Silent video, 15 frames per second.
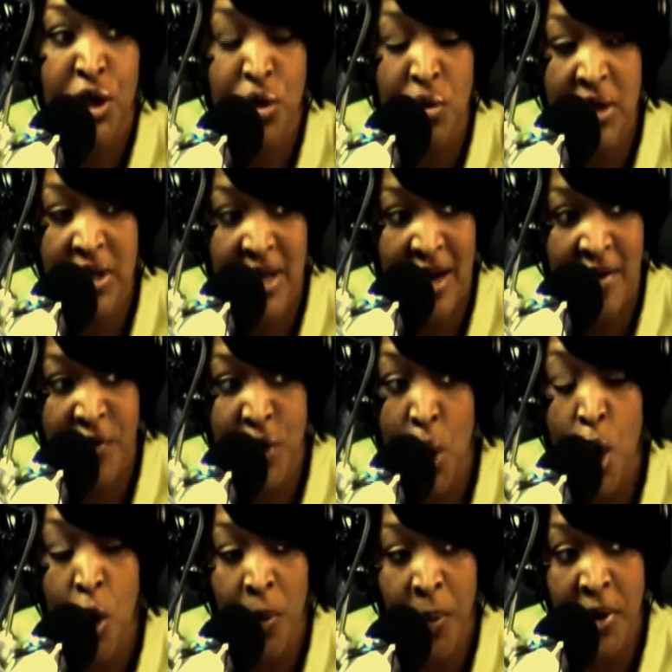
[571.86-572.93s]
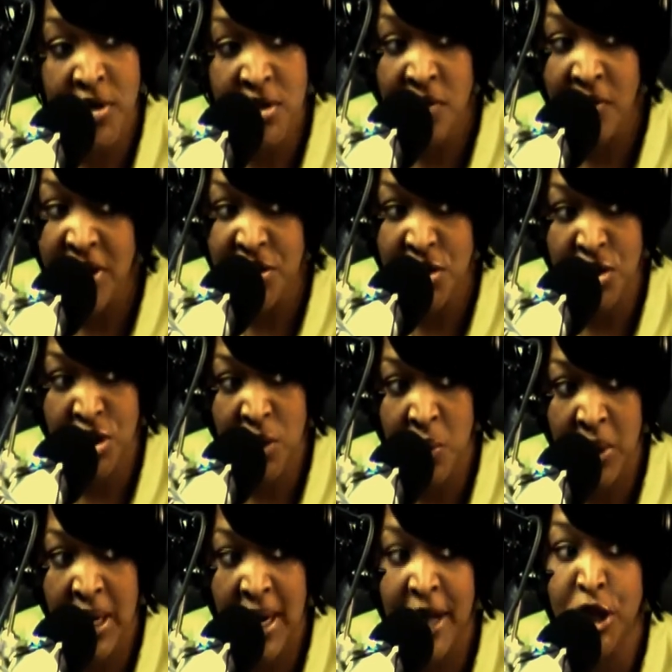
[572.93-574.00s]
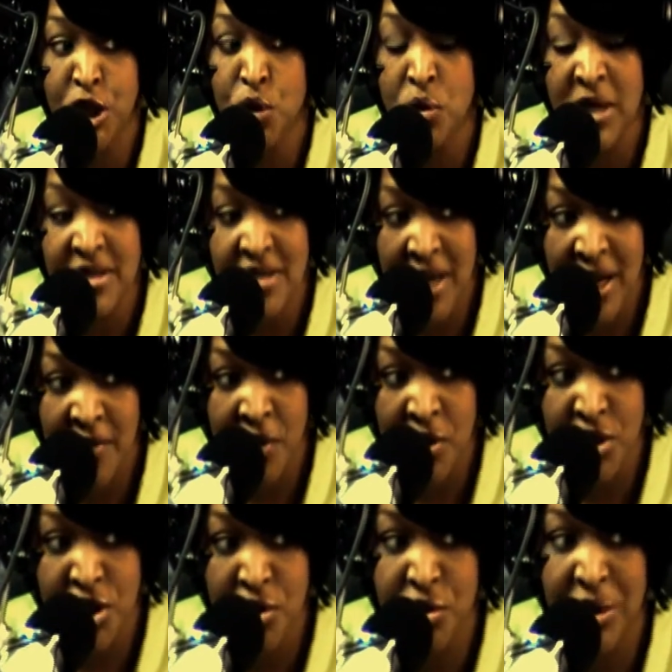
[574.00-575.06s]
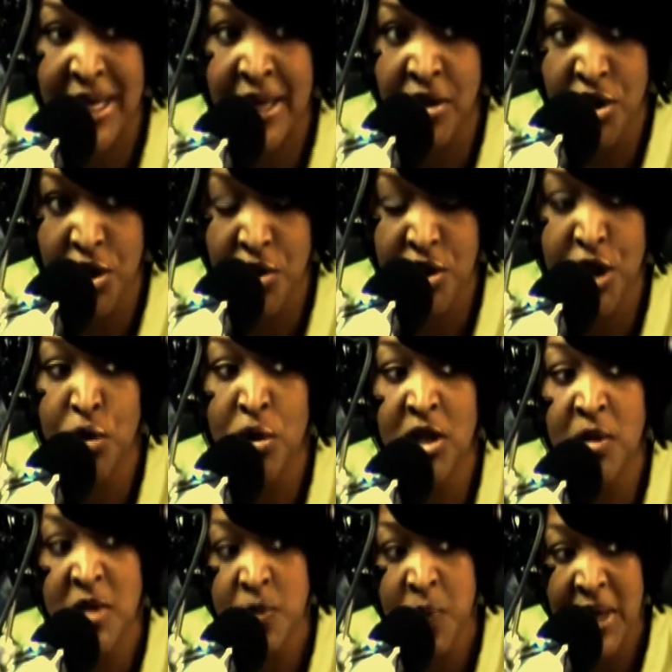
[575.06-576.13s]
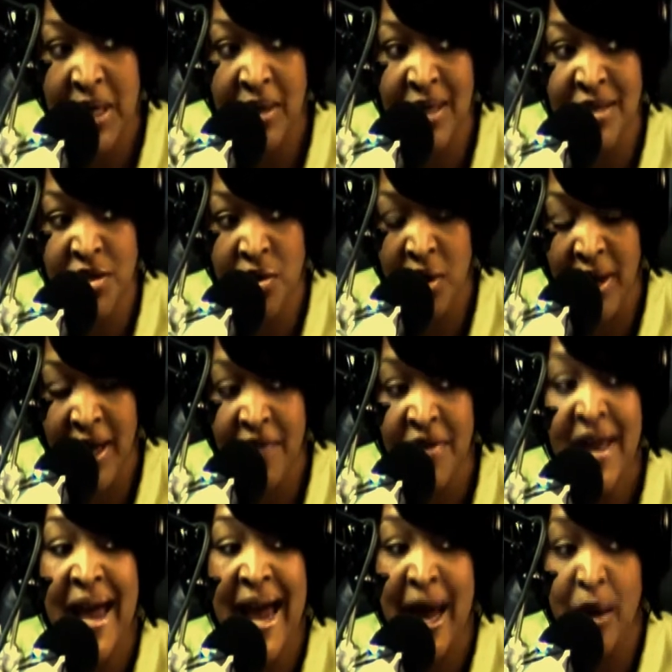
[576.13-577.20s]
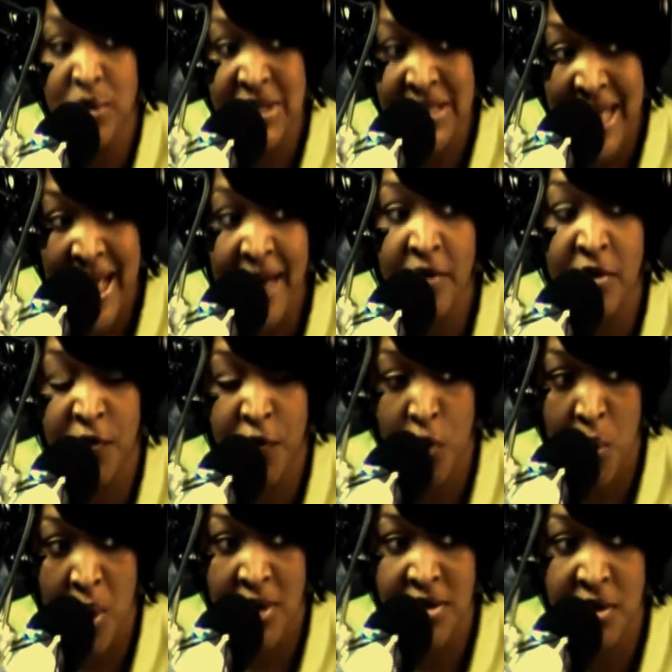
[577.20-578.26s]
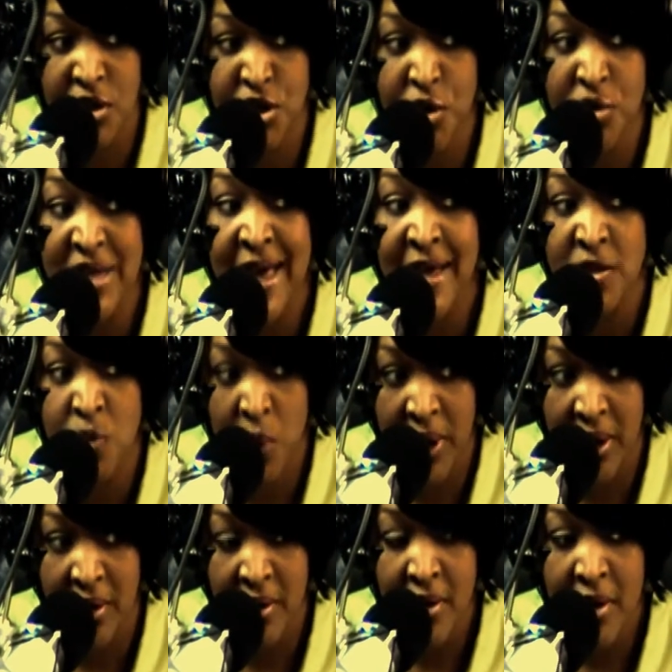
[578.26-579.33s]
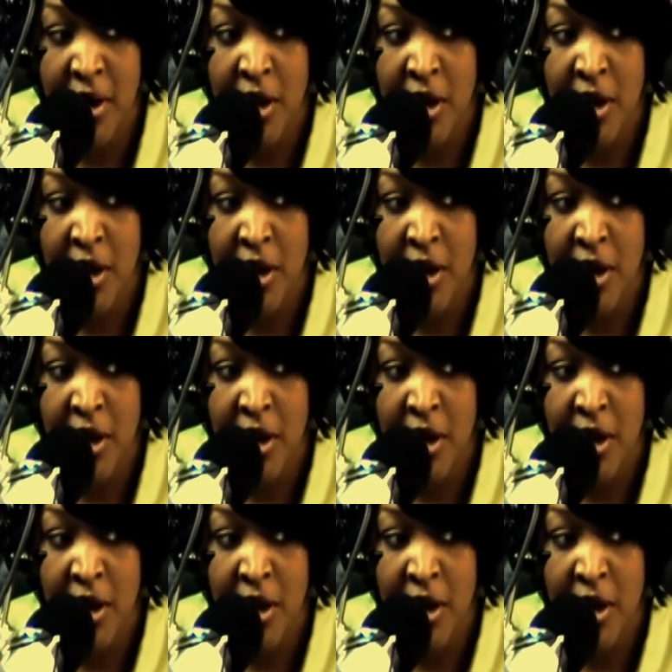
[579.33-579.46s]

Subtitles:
You need to have your own personal relationship with God. You need to have your children in church, and you need to be speaking into their life outside of the four walls of the church as well.